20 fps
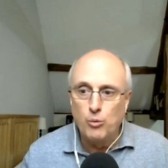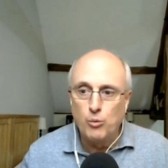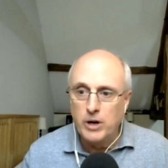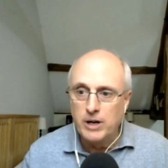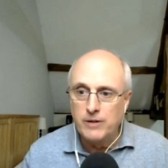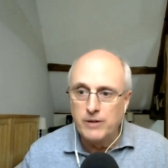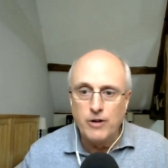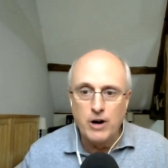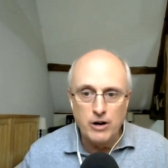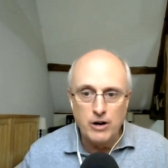one
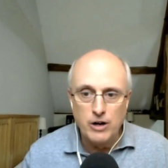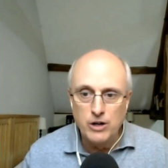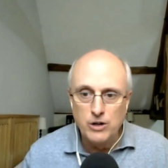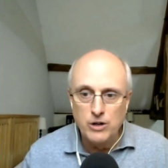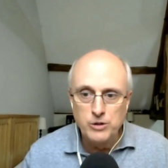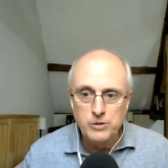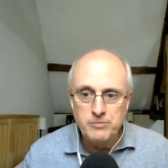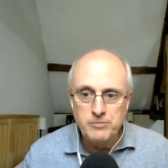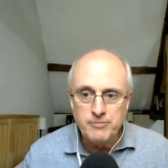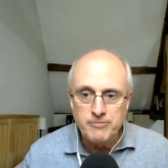of our
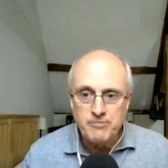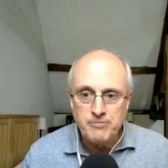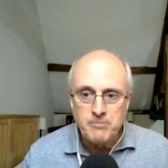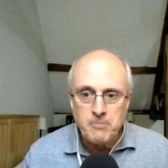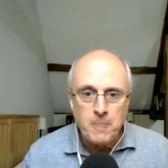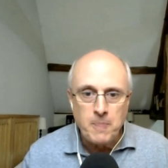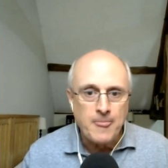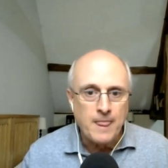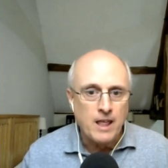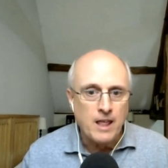own.
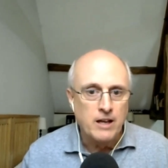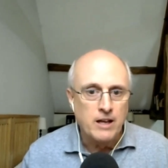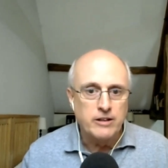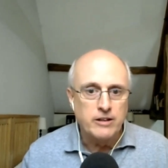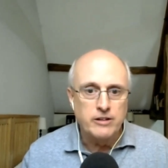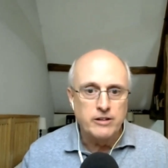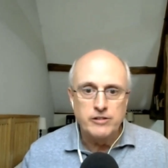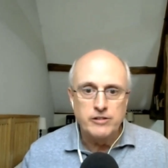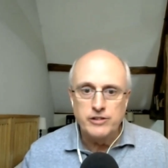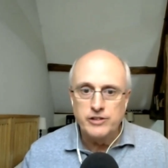
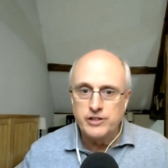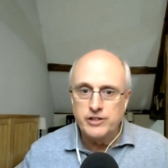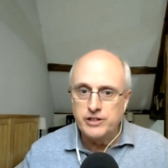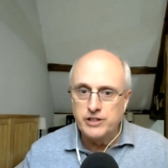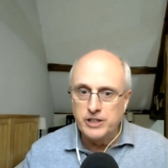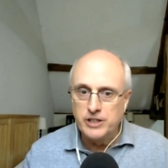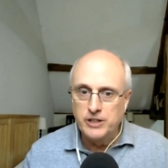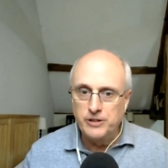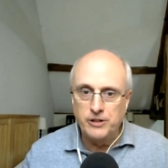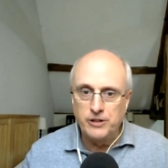
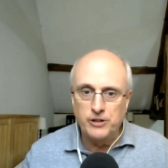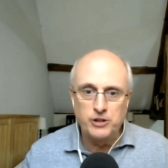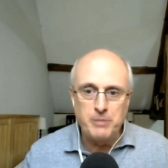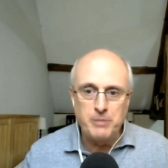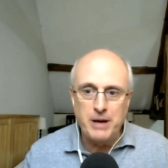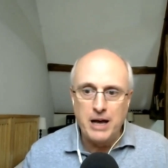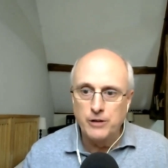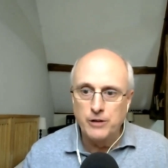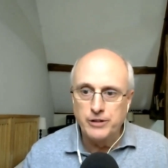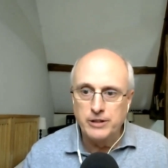She's
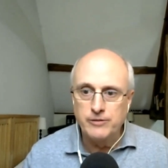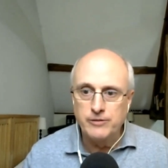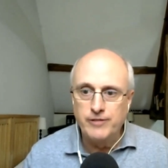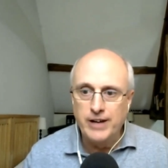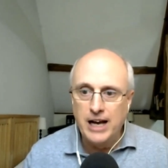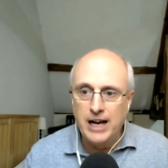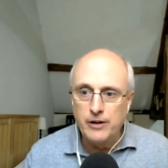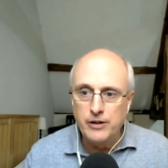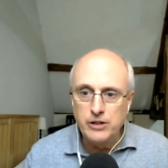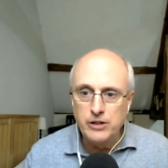espousing
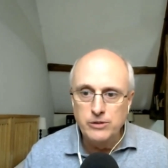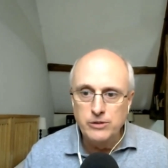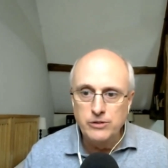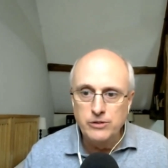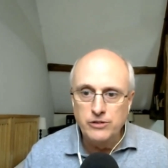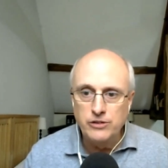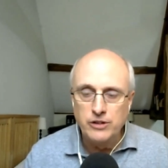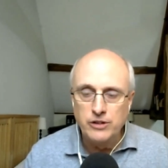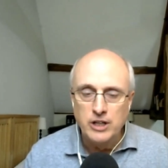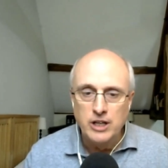
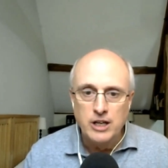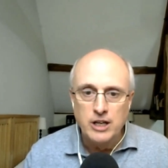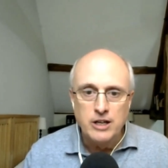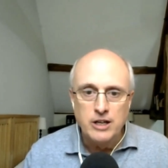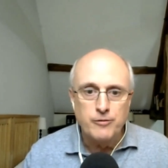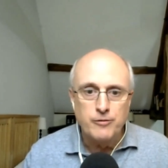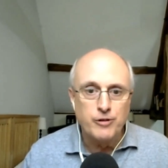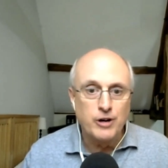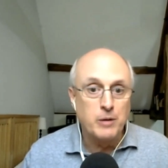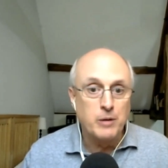values
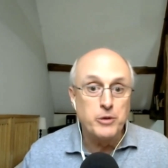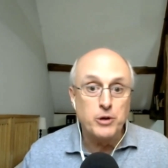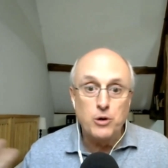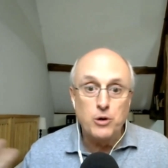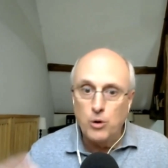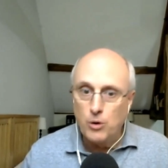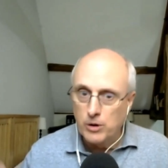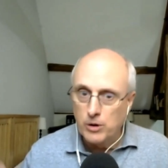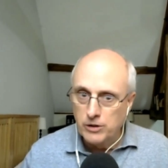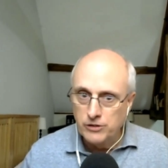from the
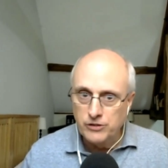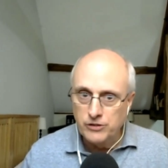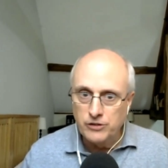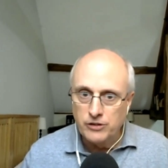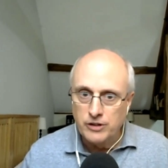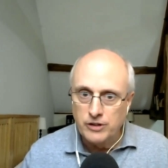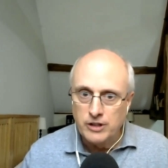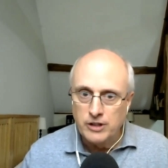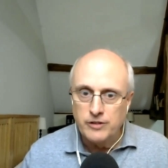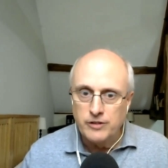
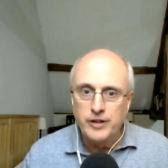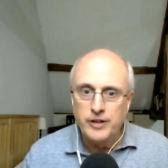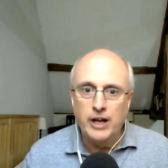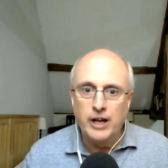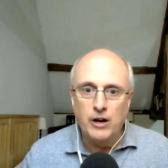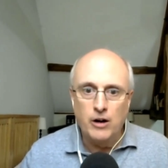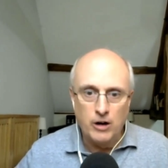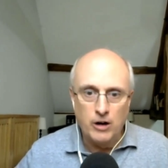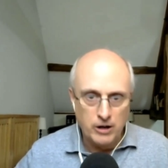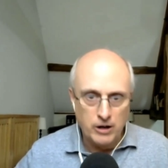course
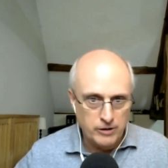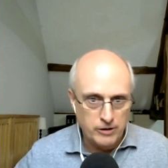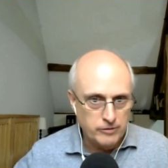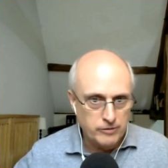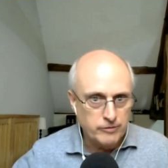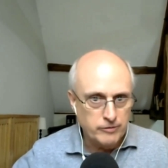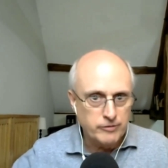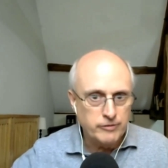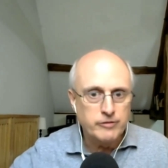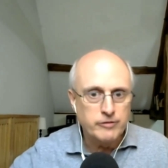that
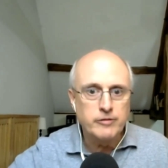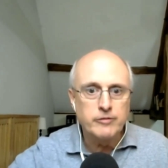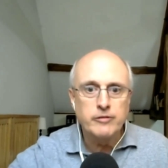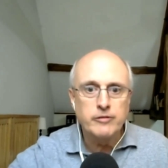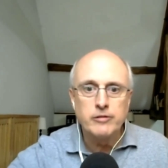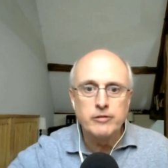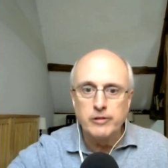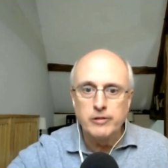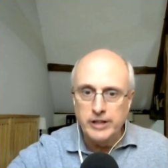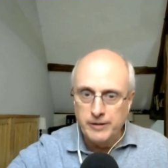are
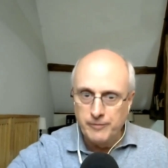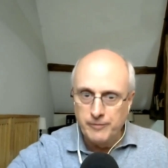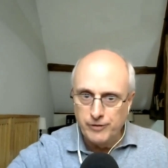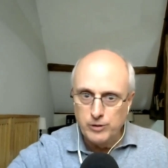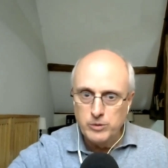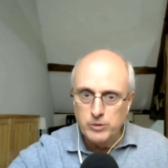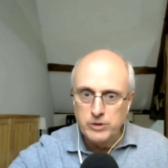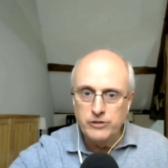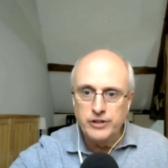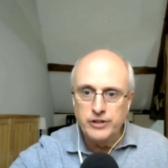
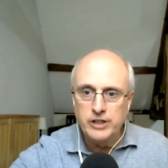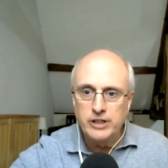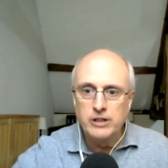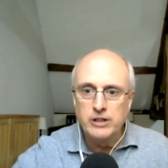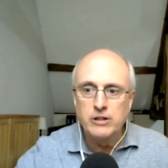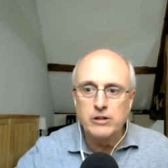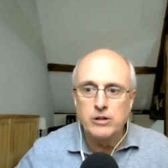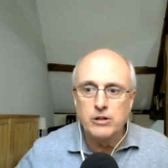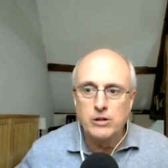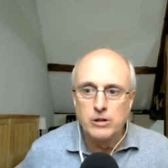
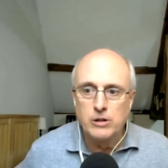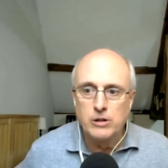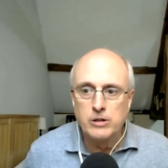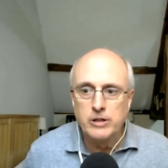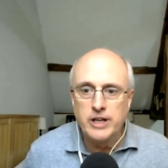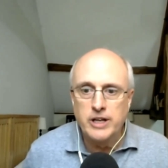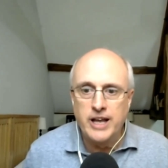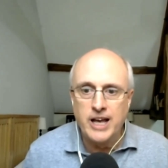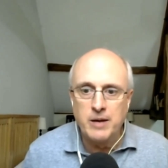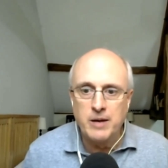influencing her
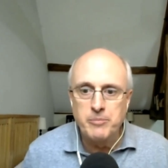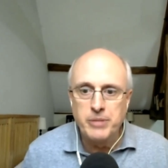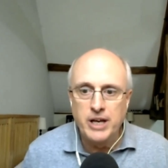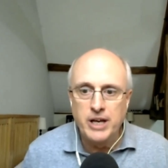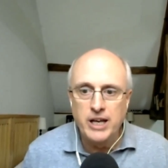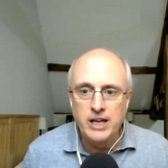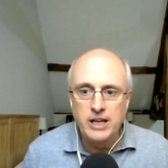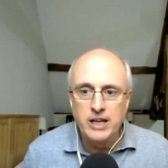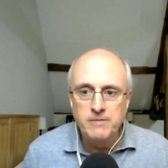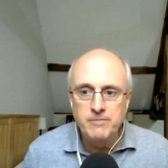
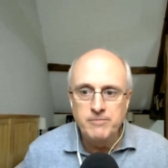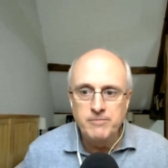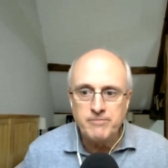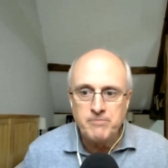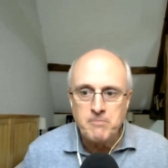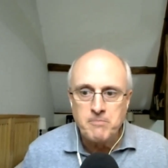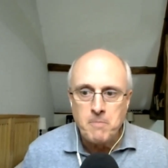campaign.